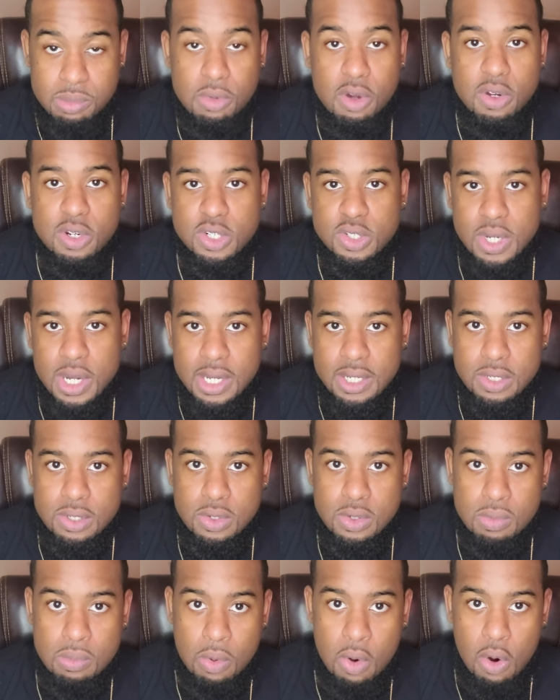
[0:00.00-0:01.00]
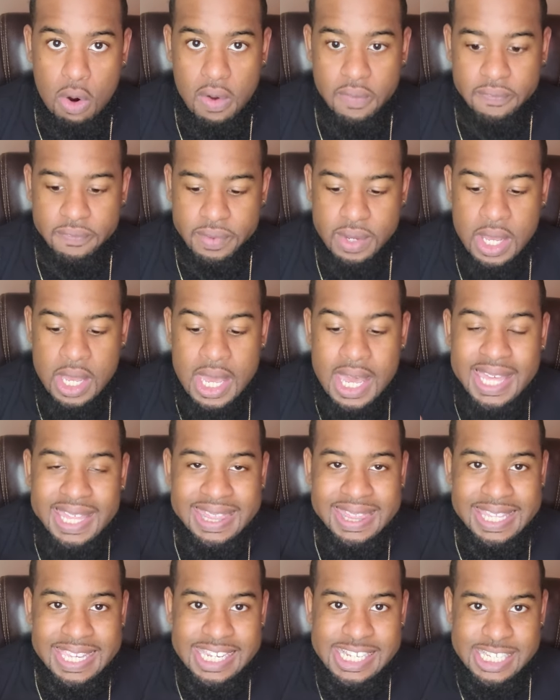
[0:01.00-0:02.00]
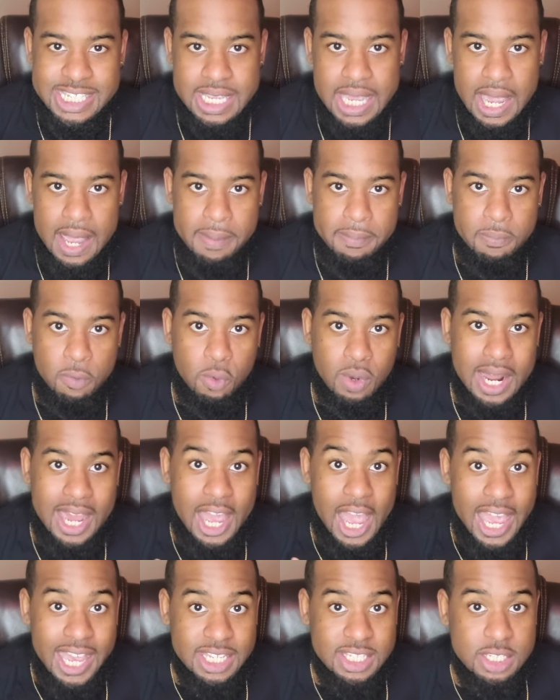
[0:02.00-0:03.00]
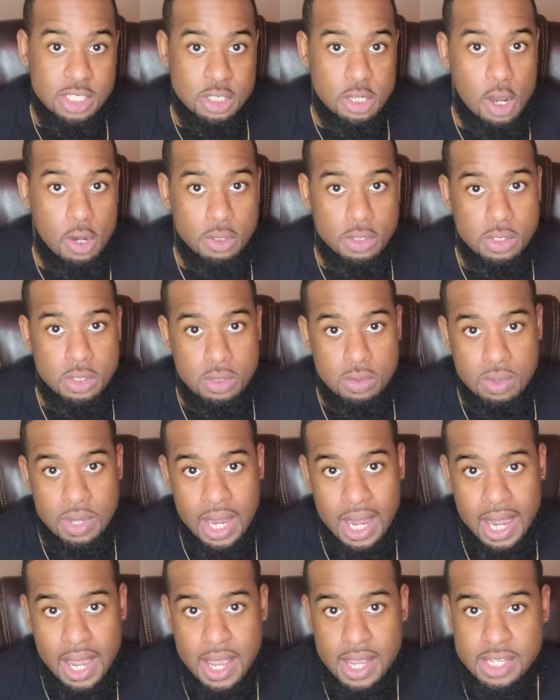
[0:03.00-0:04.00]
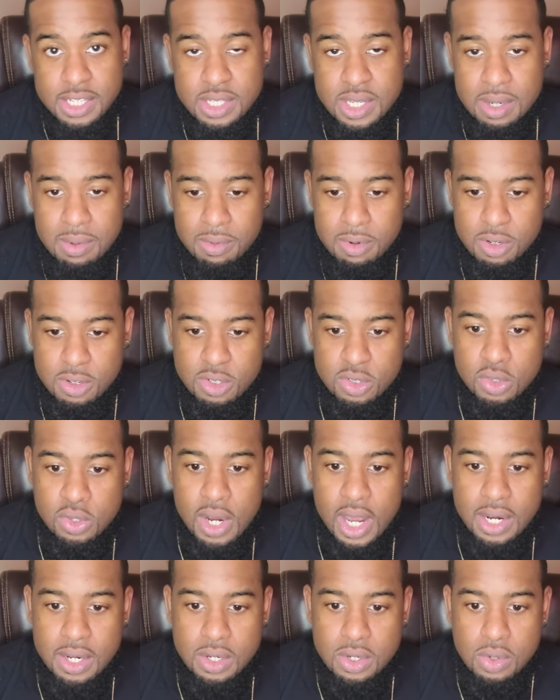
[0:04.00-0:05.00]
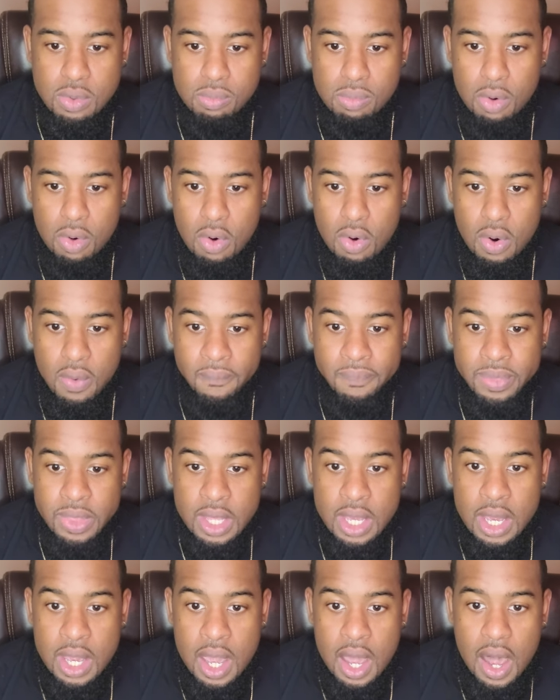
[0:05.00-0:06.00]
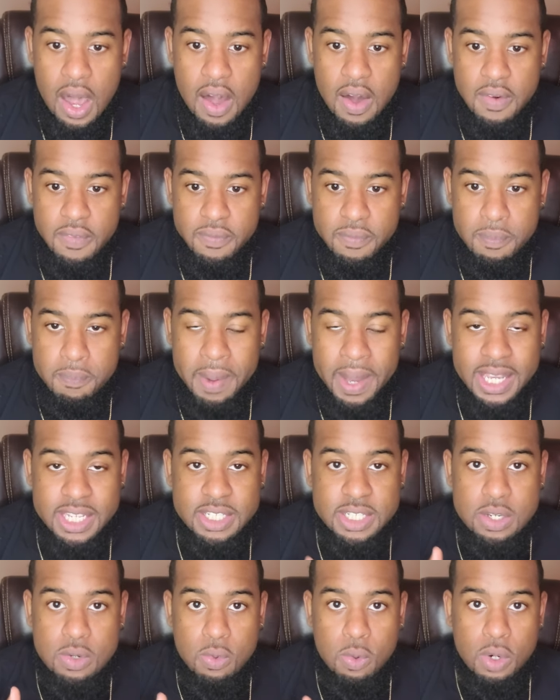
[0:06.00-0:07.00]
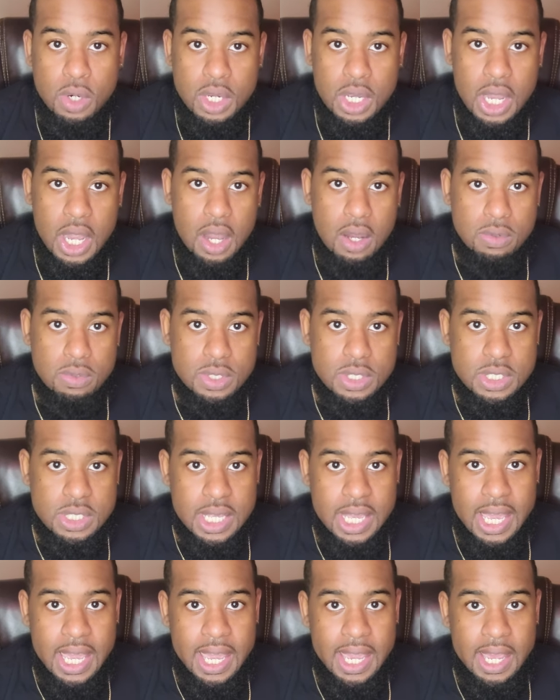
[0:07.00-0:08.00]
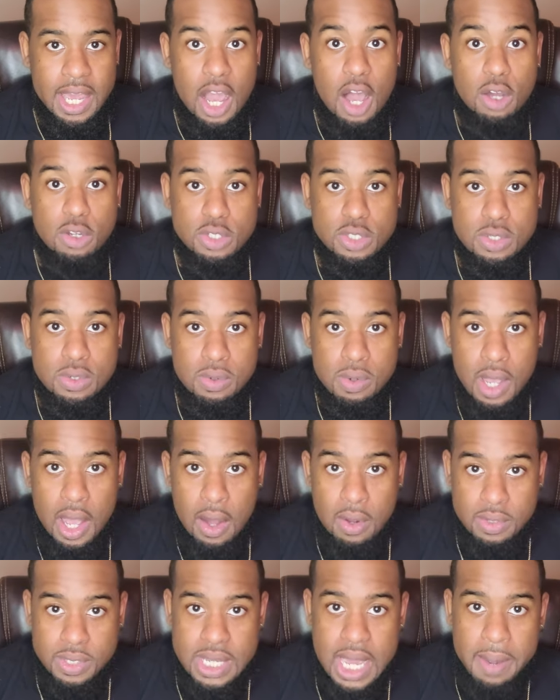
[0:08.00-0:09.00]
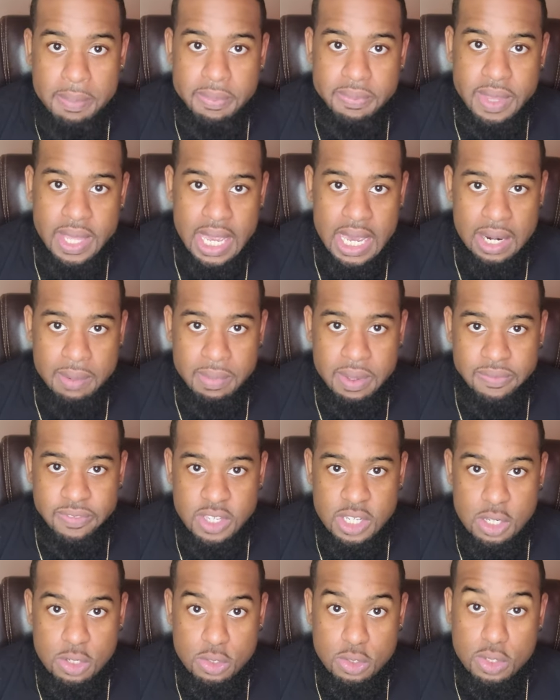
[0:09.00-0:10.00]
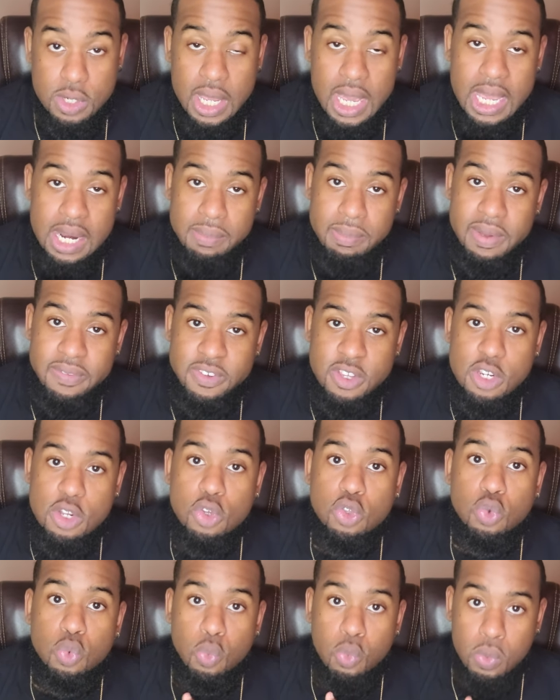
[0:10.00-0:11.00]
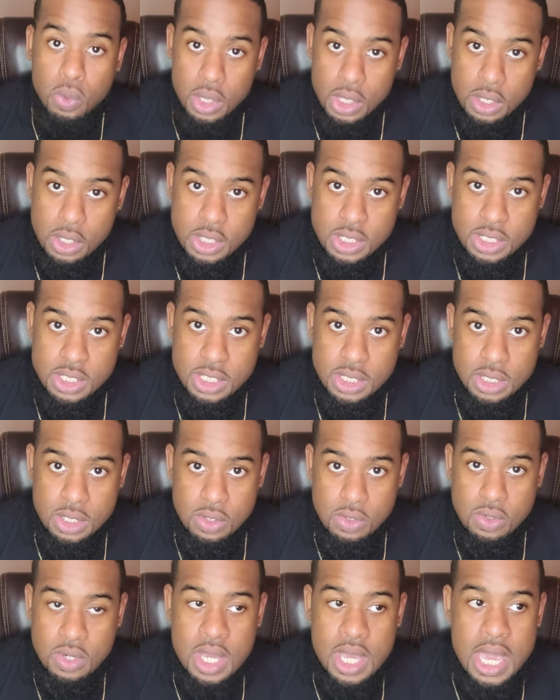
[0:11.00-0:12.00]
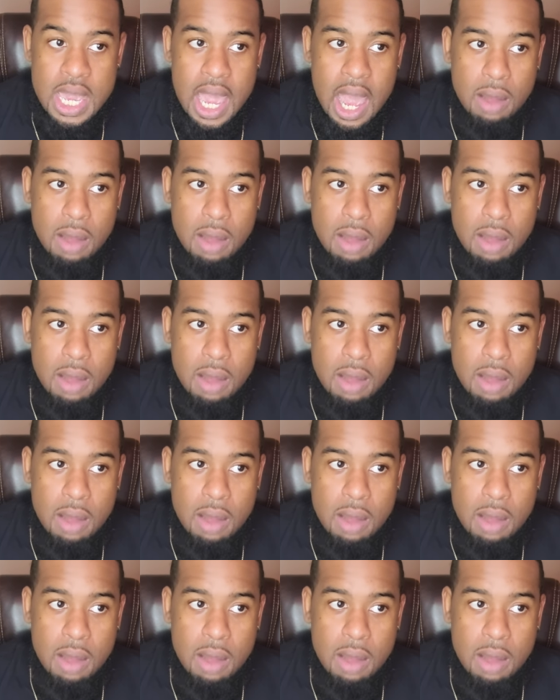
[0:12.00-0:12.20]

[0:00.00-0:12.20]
I'm going to try to do more of these type when I actually talk to you guys. I'm going to try to do more of basic workouts, and also on top of the anime video. So the anime videos will continue.